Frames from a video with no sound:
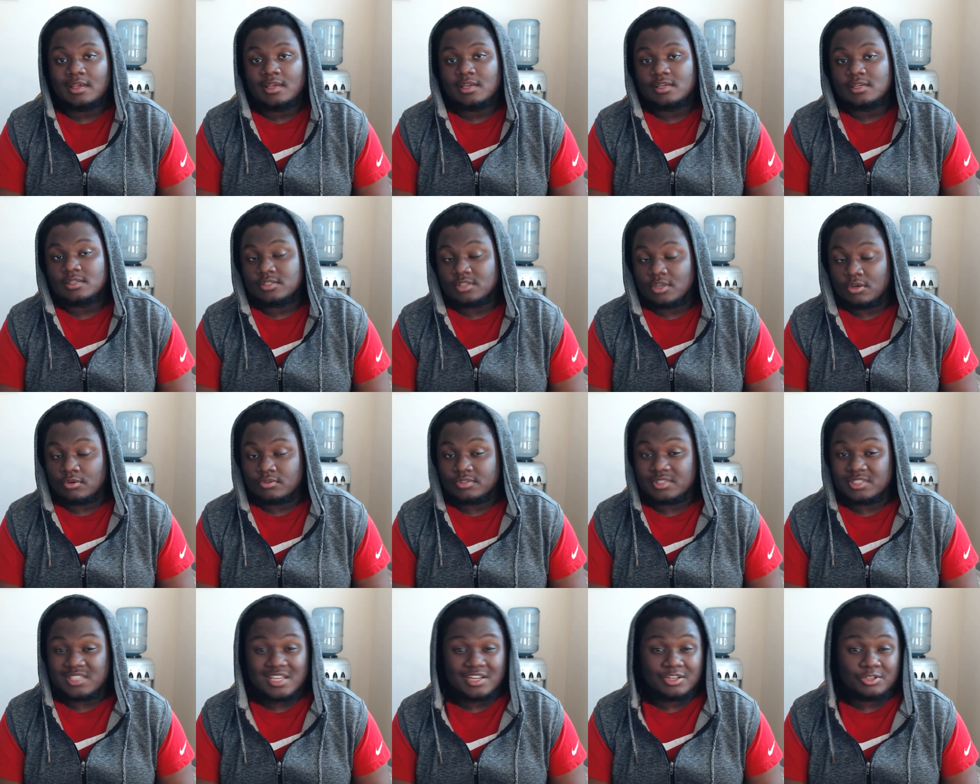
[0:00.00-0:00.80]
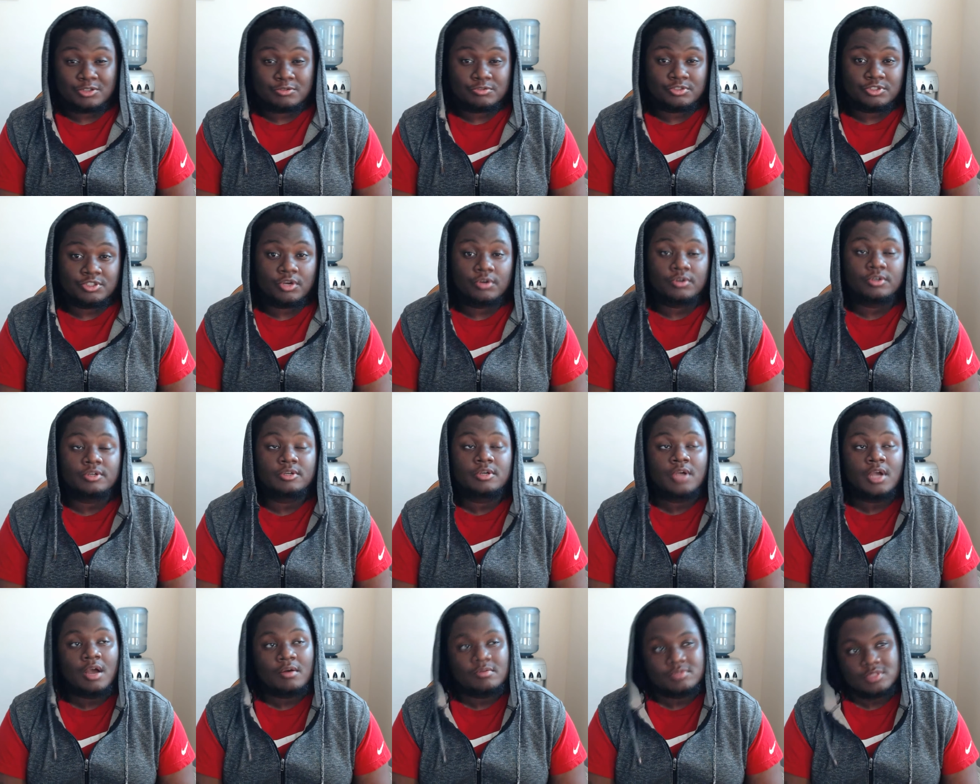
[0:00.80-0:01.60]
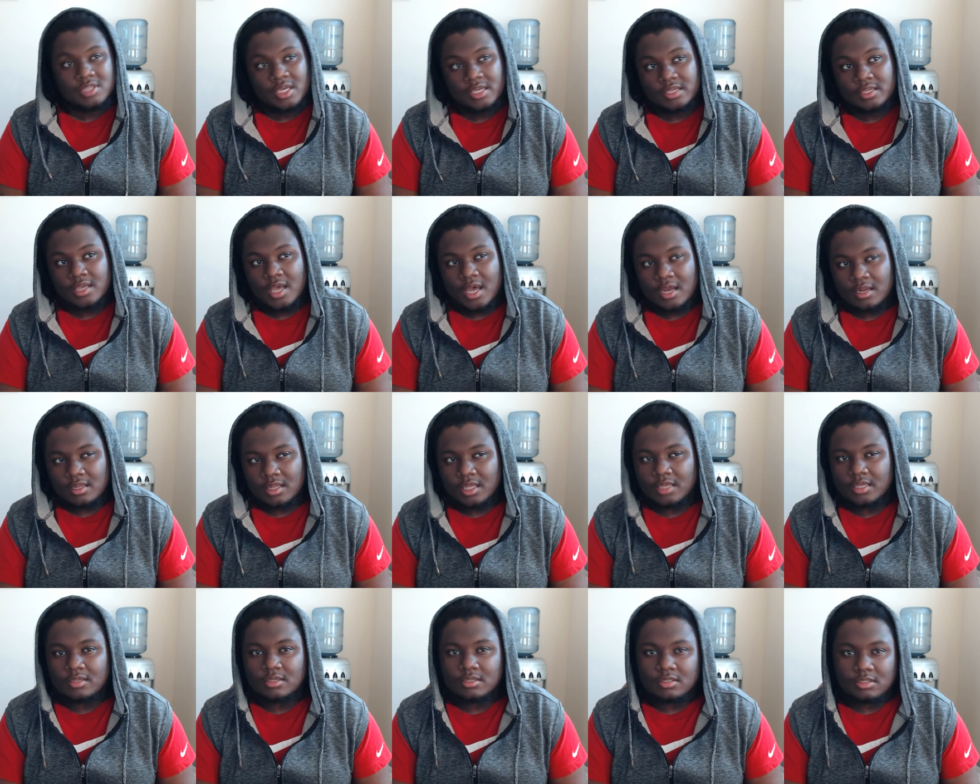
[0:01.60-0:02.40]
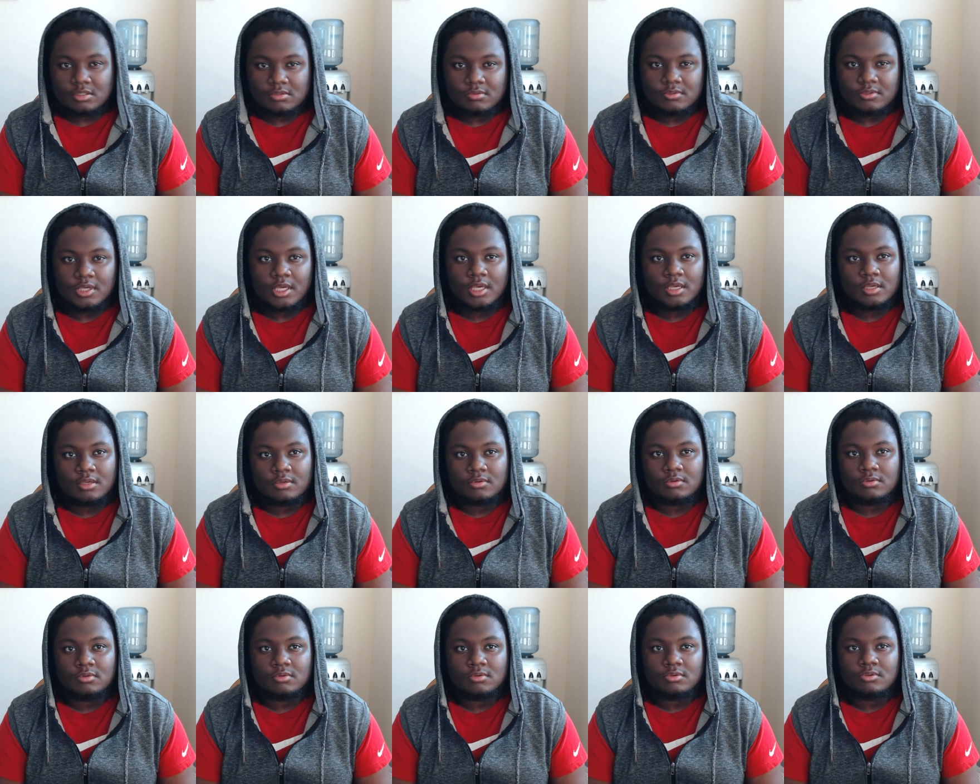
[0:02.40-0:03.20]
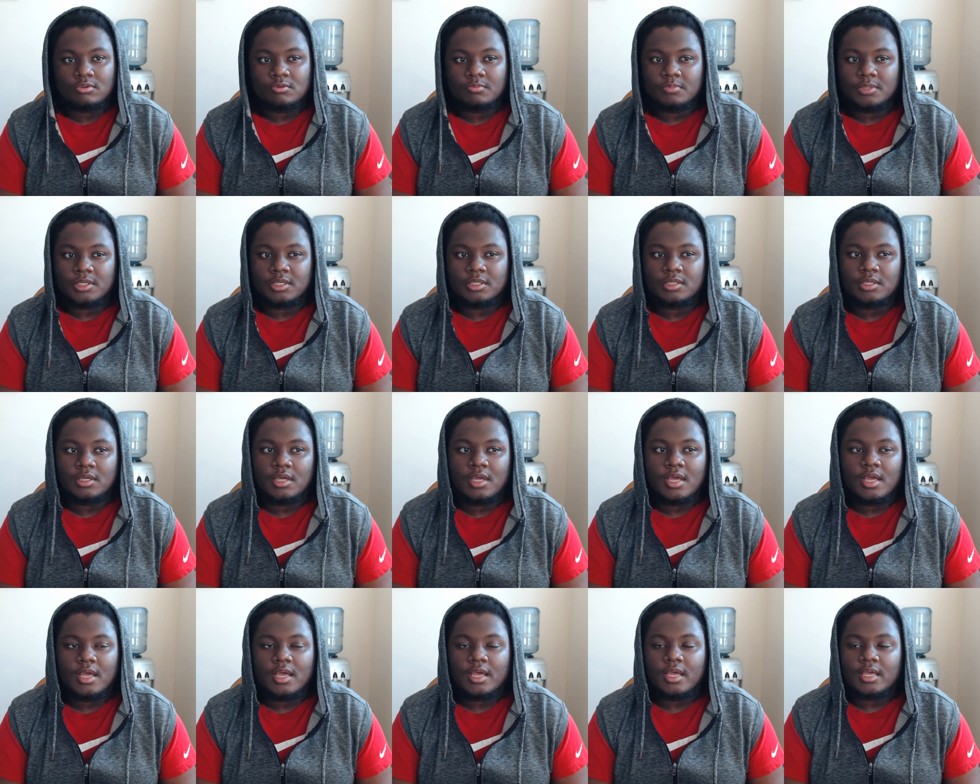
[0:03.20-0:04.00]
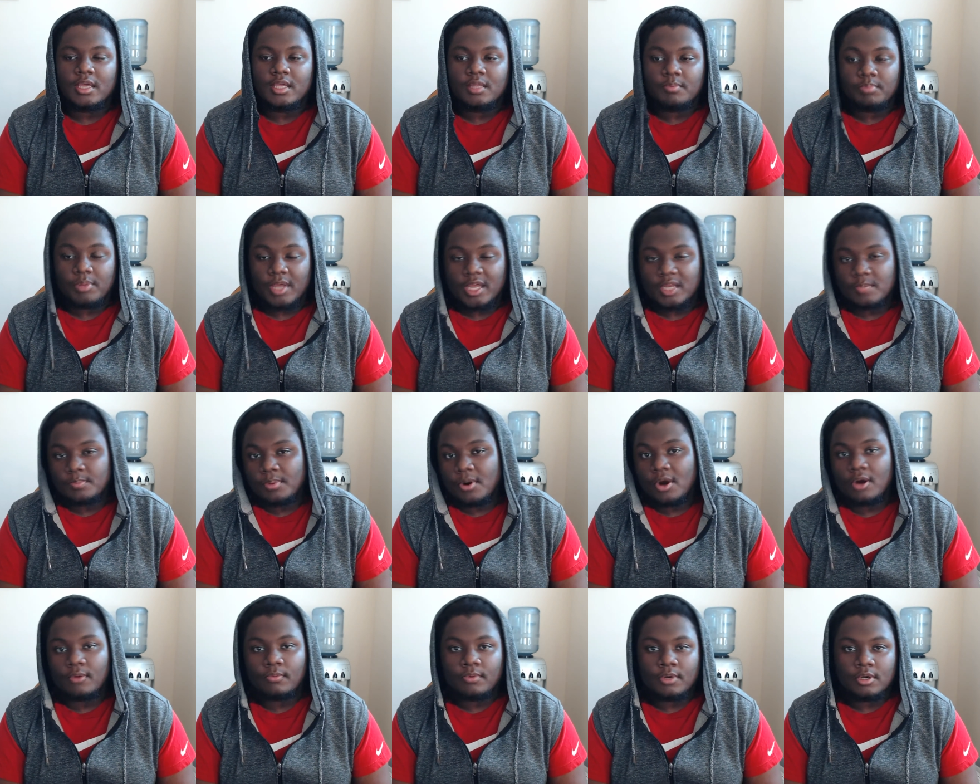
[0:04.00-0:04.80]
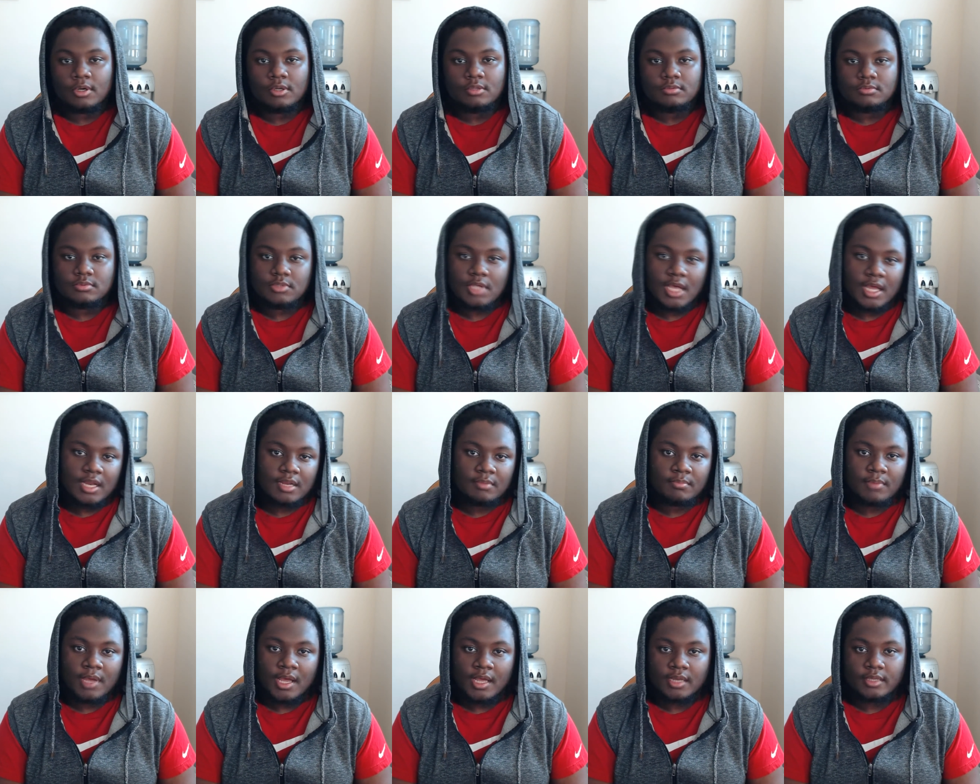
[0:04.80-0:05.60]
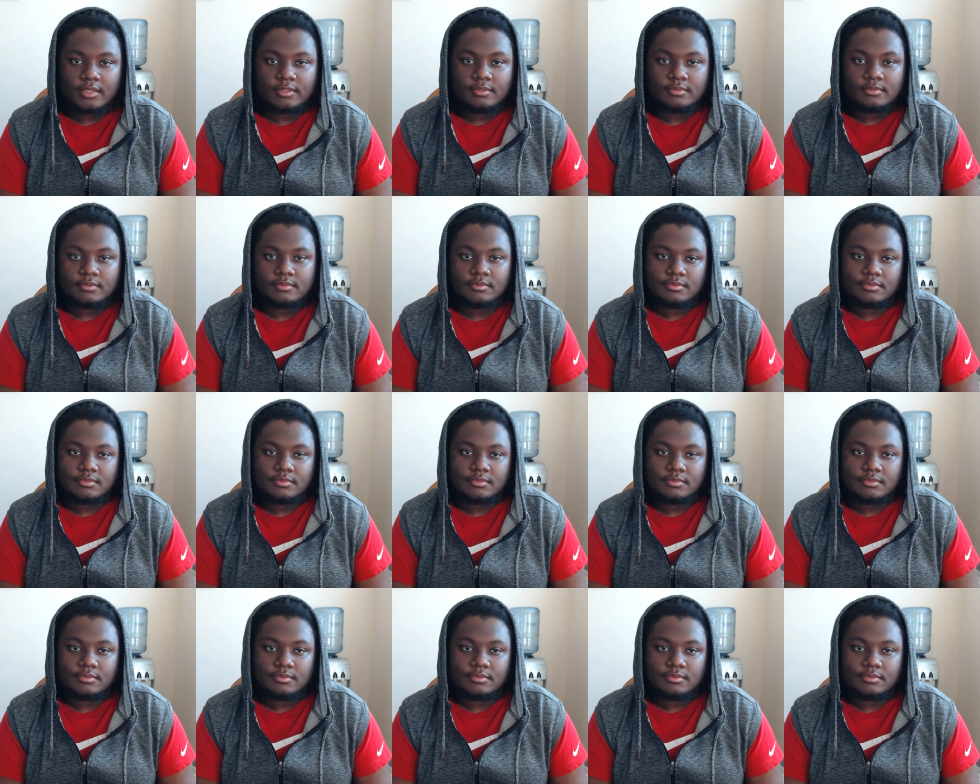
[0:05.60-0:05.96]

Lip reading: So seeing a new Joker, I was like kind of like, okay, cool, but he played the part well. I didn't mind it.